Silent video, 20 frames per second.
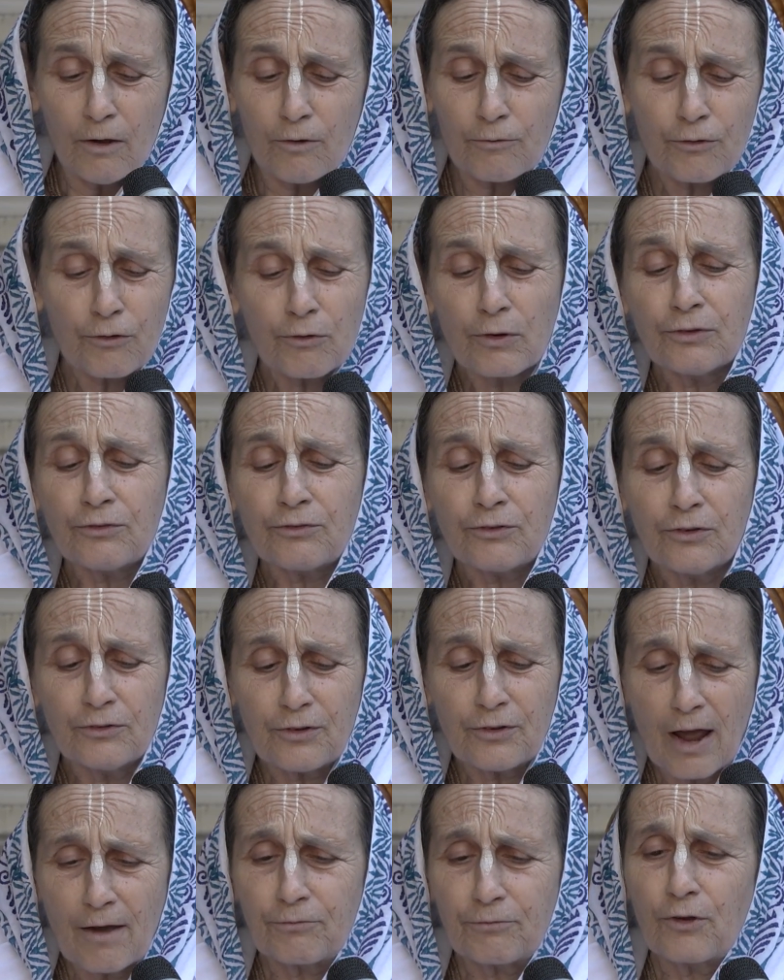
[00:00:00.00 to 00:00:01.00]
For
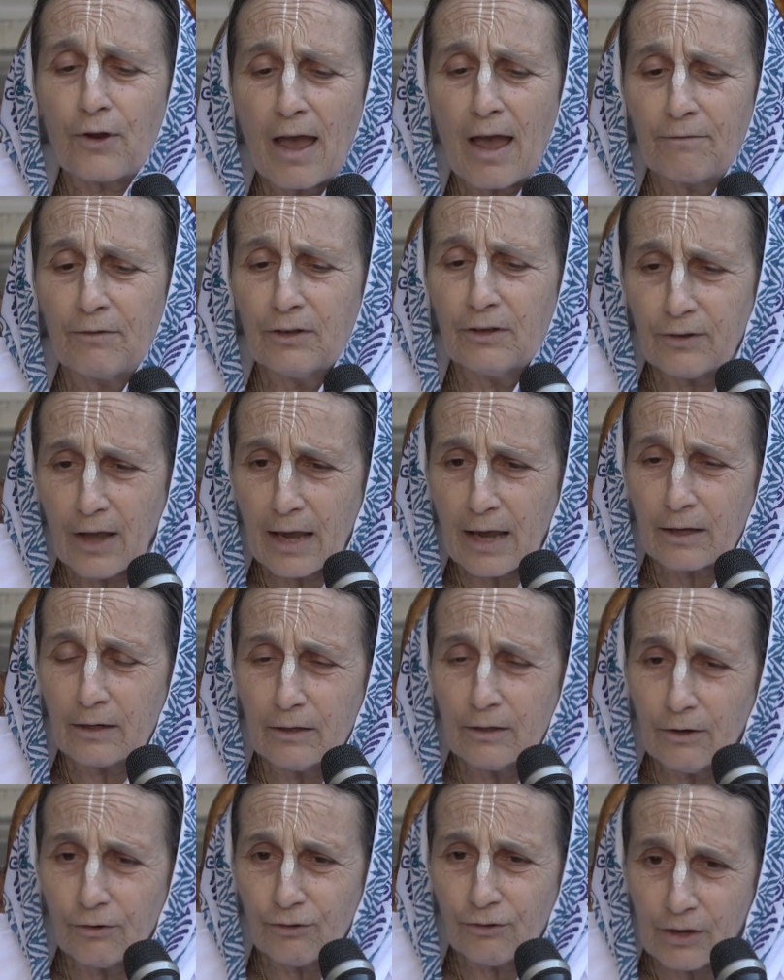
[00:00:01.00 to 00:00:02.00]
instance, after having taken
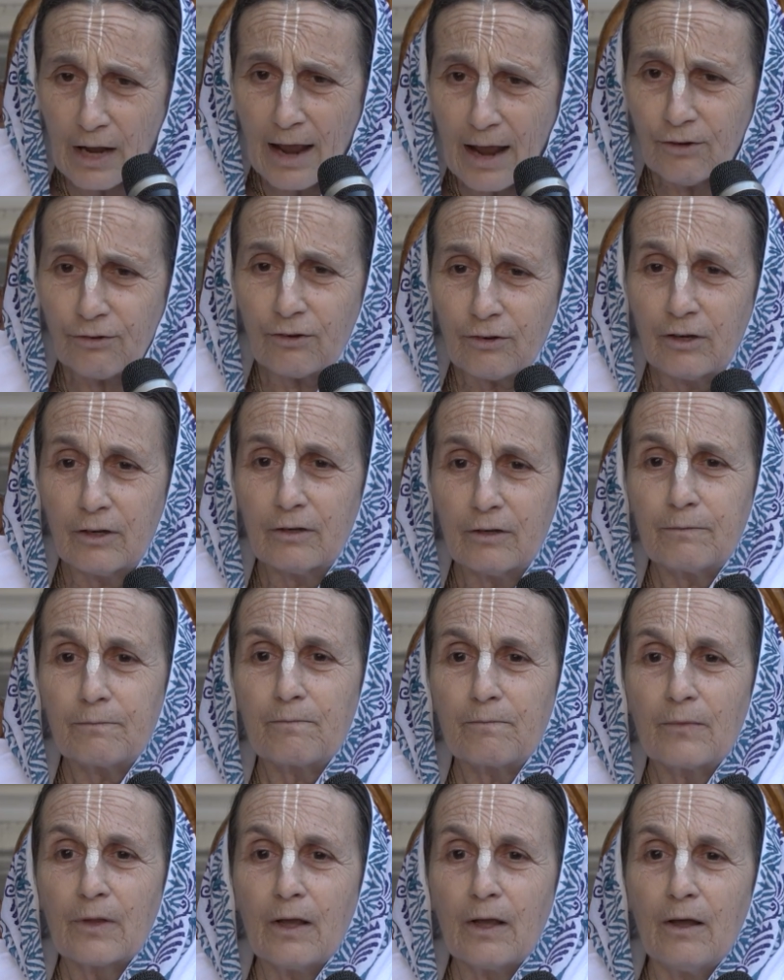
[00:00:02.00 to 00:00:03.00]
initiation,
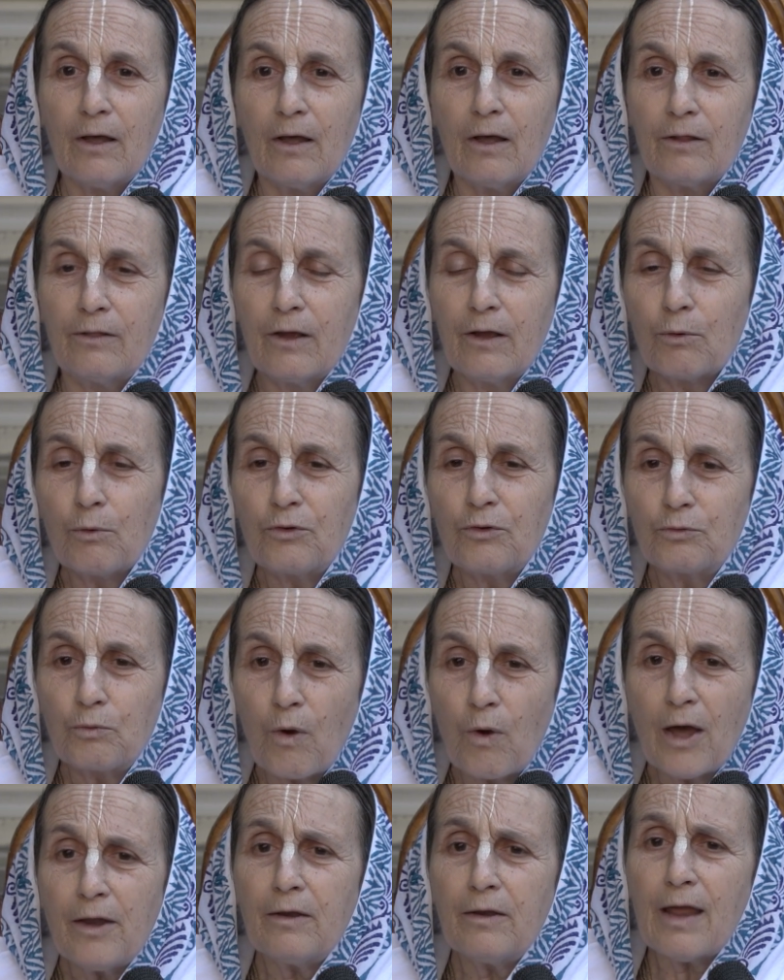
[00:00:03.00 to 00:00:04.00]
there was
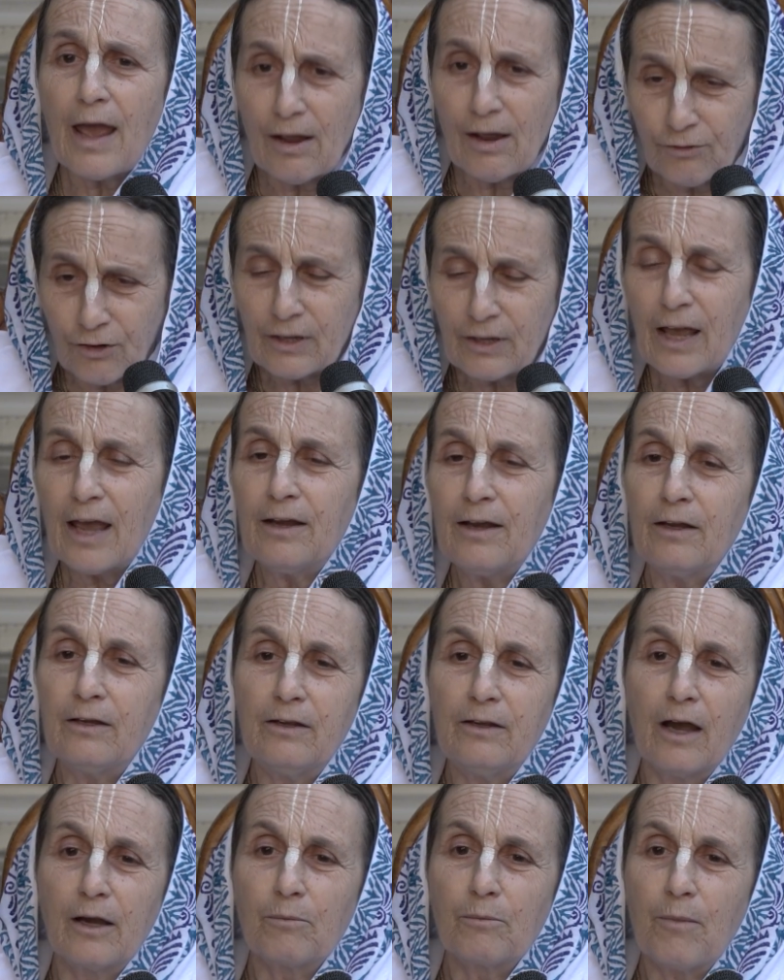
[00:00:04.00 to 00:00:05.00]
one
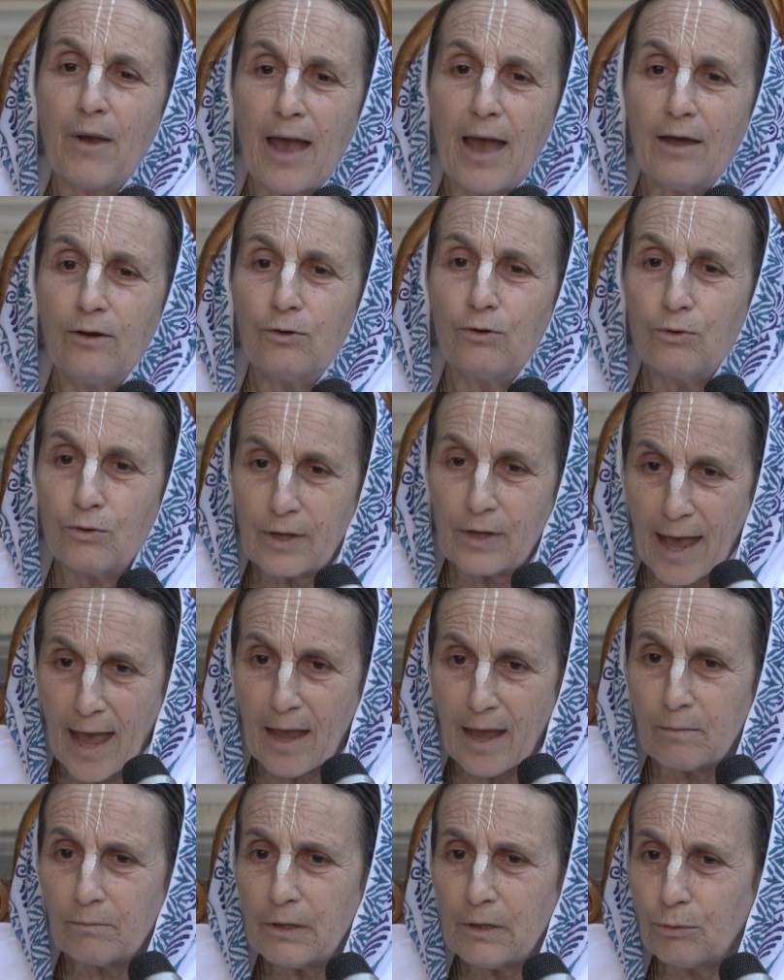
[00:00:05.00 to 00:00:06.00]
educated young man who
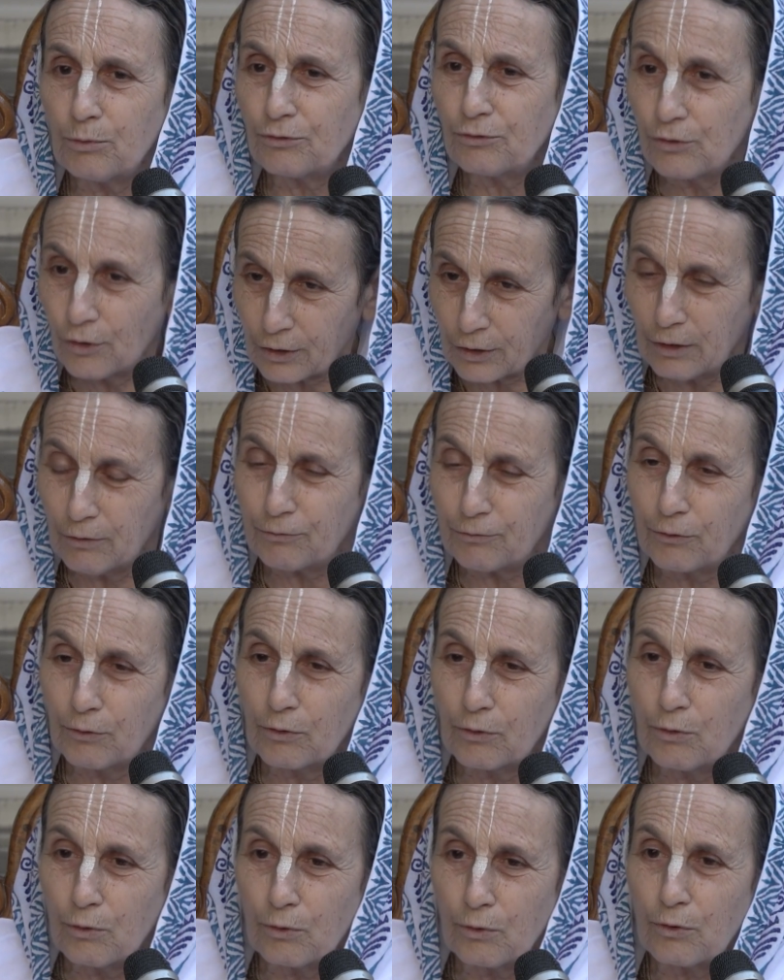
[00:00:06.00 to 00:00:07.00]
came. He was looking for
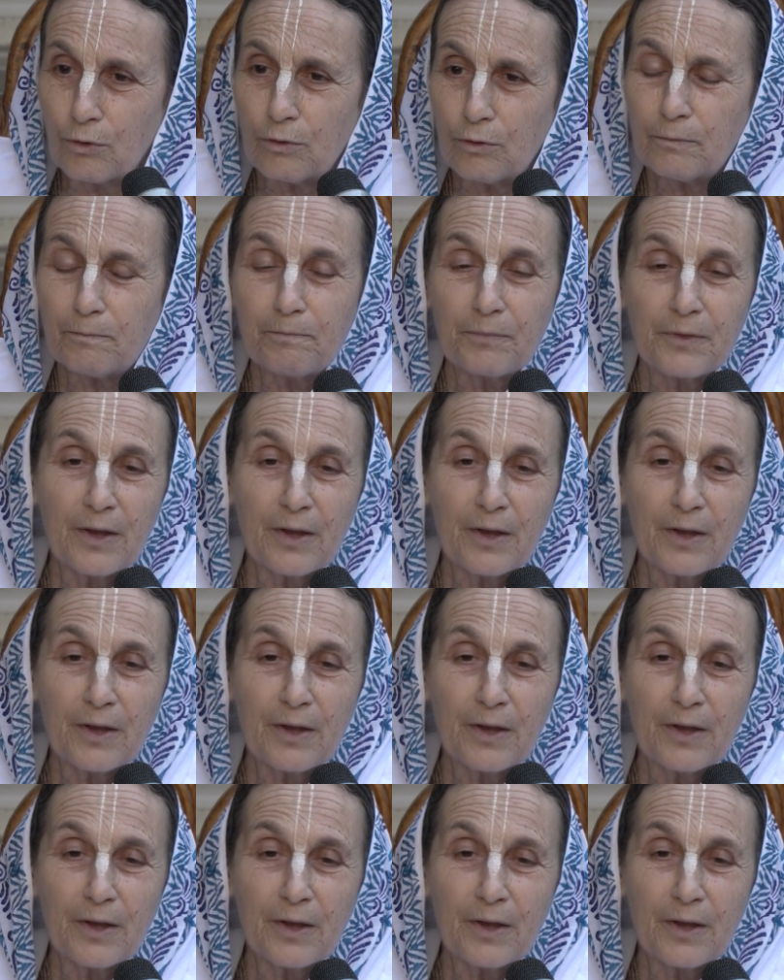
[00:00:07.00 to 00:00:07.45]
a guru.